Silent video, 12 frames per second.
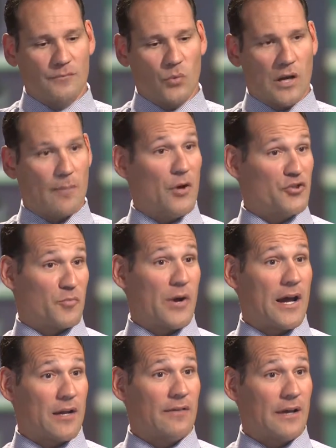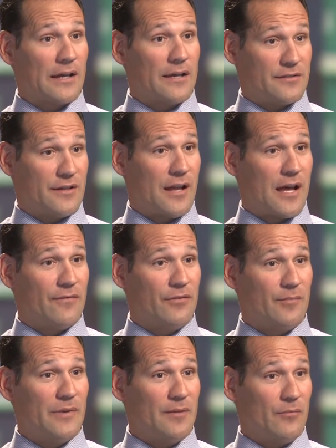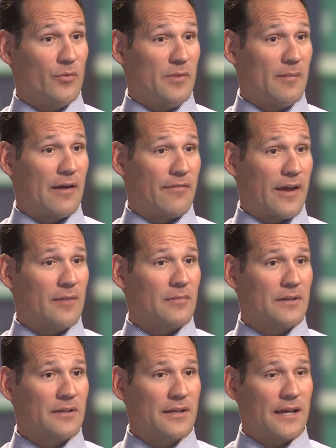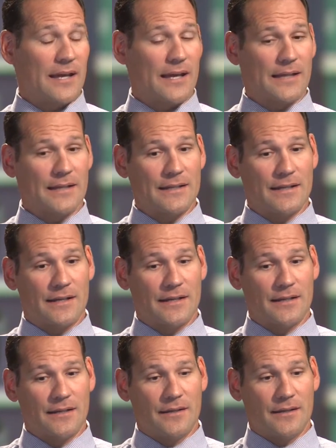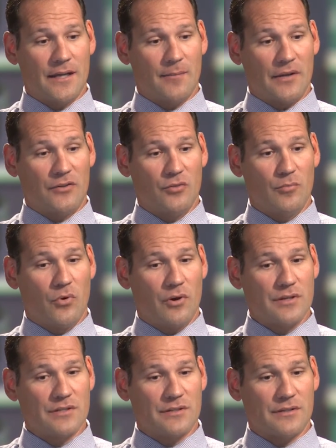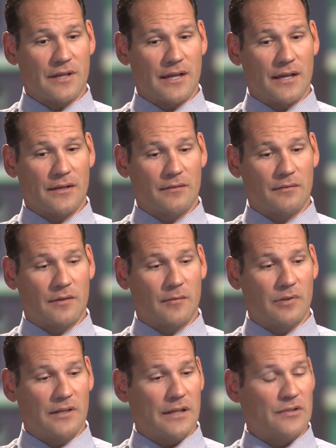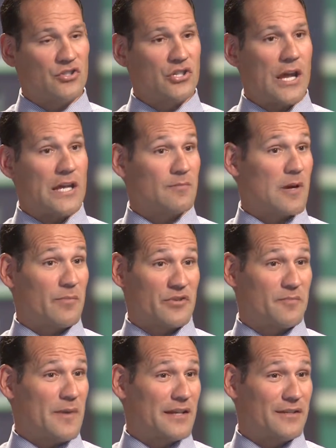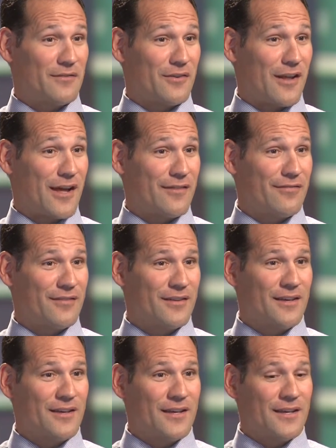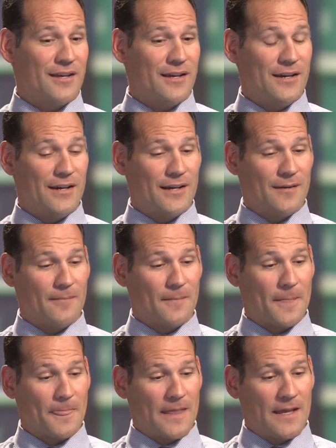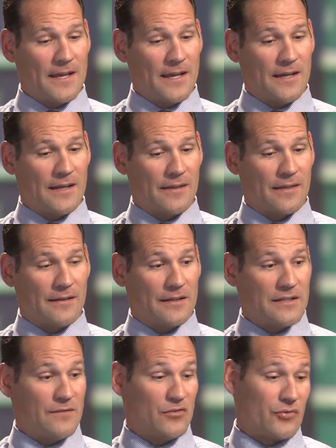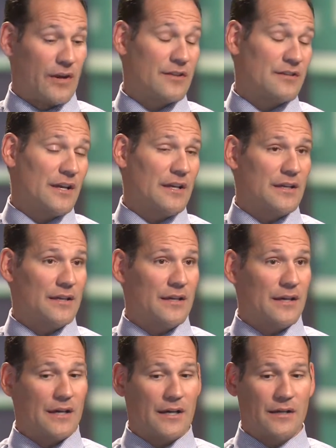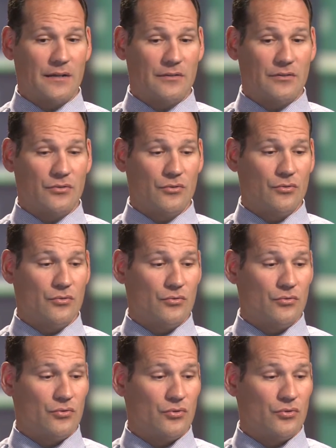What I'm most proud of, I guess, in life would be my family and my two boys, and completely has changed my perspective on life. And I think that's even translated to